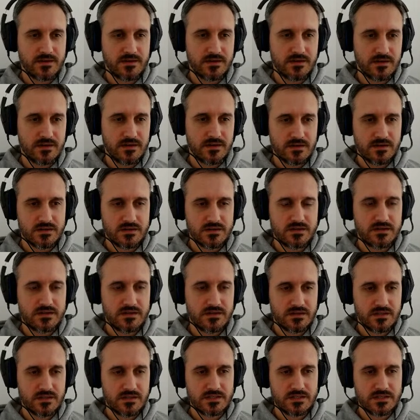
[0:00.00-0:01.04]

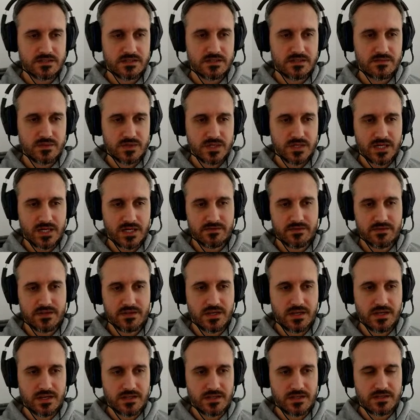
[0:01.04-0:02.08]
And then we have
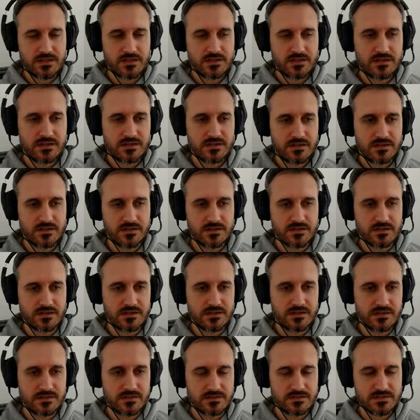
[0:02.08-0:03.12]
like
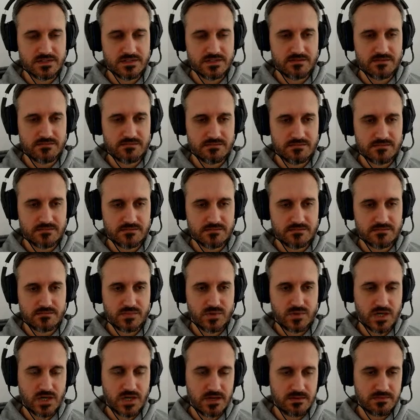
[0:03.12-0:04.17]
some
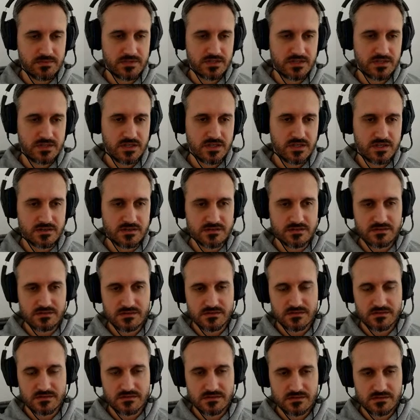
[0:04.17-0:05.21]
probably
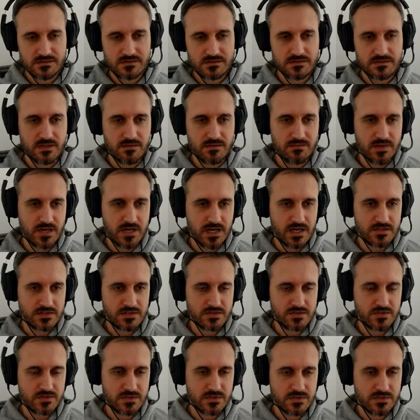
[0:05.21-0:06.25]
can some
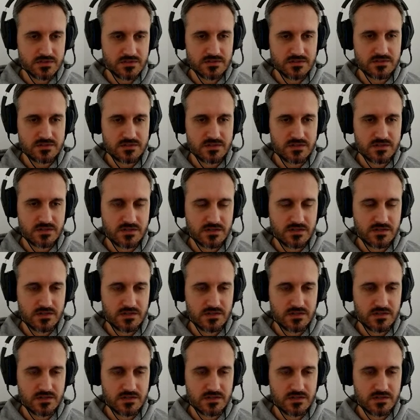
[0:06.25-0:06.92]
answers,